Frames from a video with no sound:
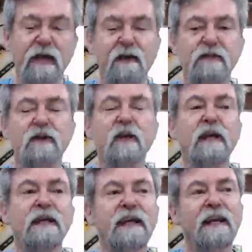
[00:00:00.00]
Now, it's not
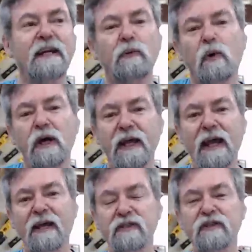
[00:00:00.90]
going to get any work
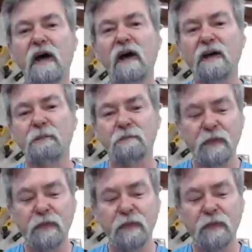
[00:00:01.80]
outside